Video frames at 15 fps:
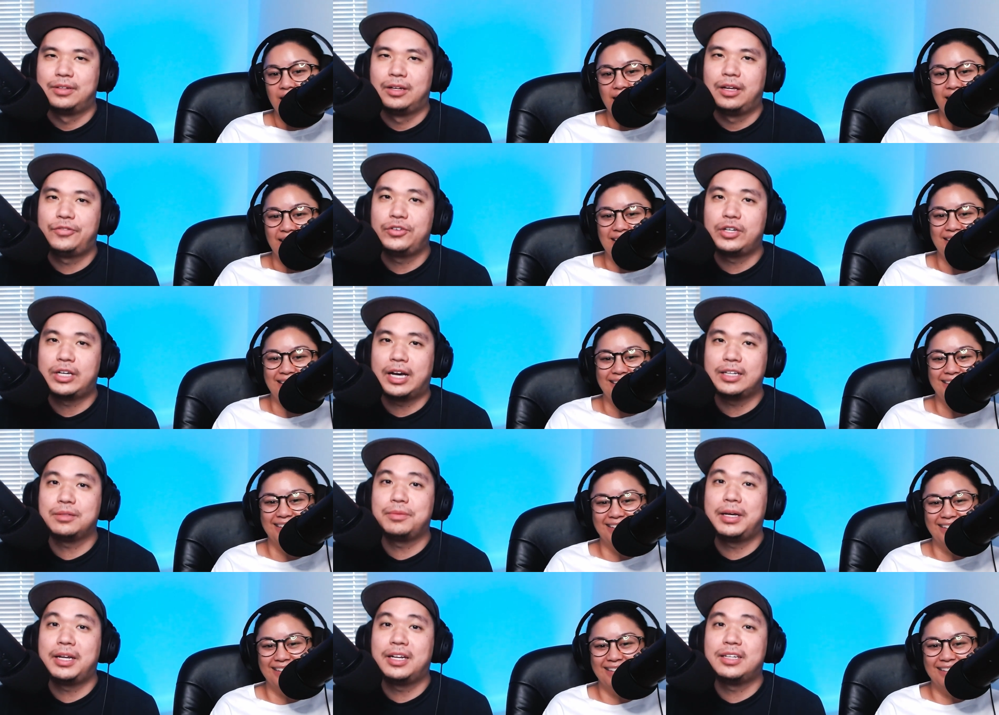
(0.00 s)
Speaker 1: If you guys
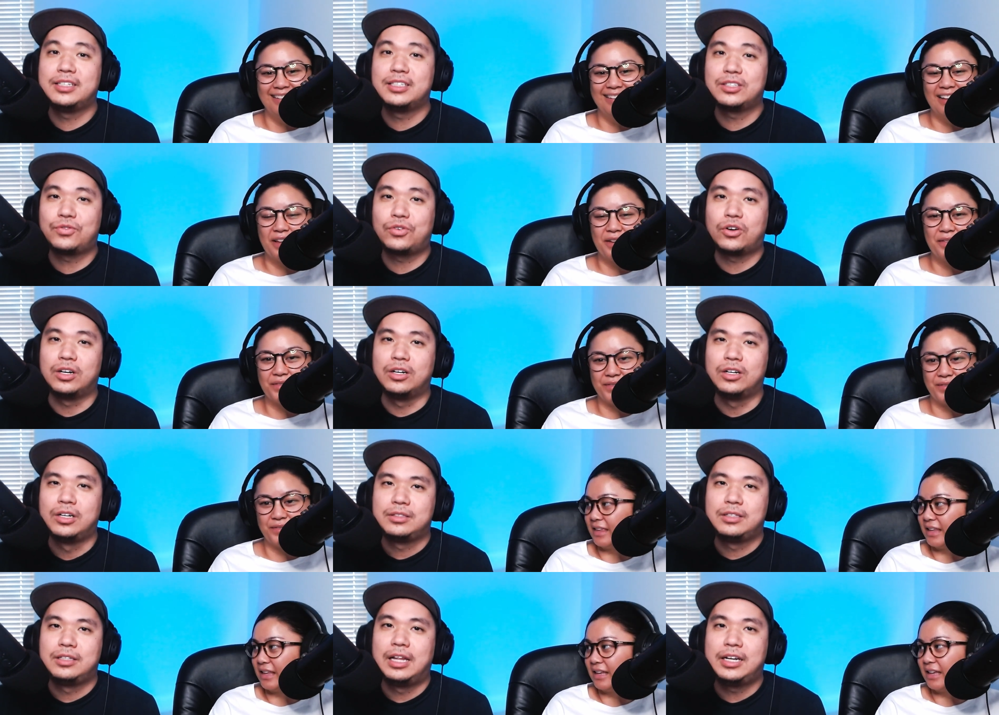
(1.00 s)
have made it this far,
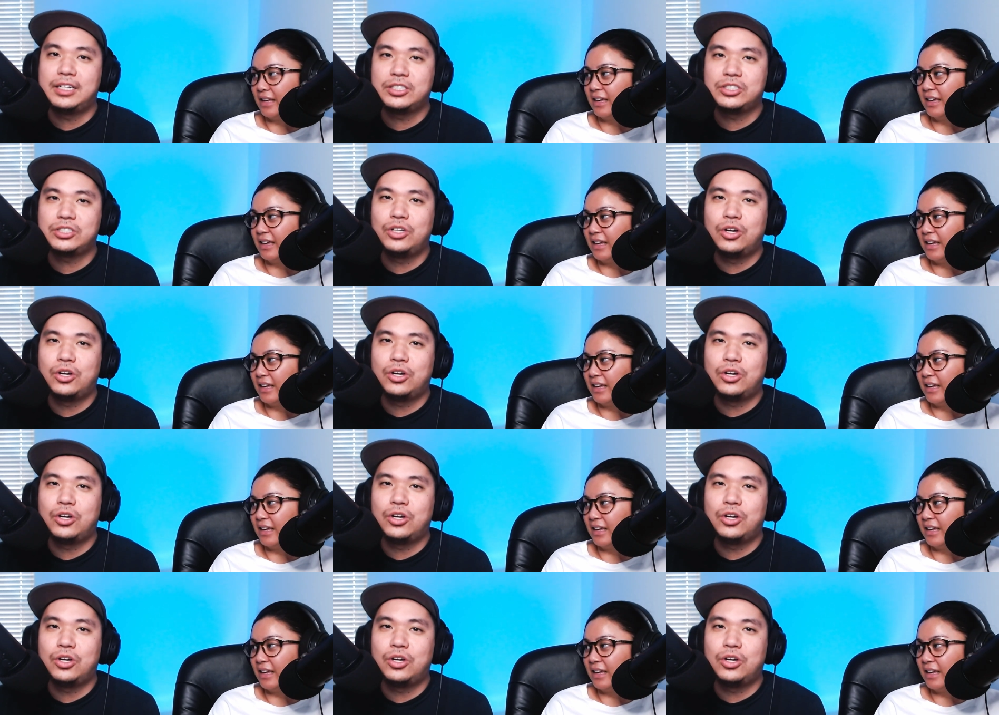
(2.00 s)
let us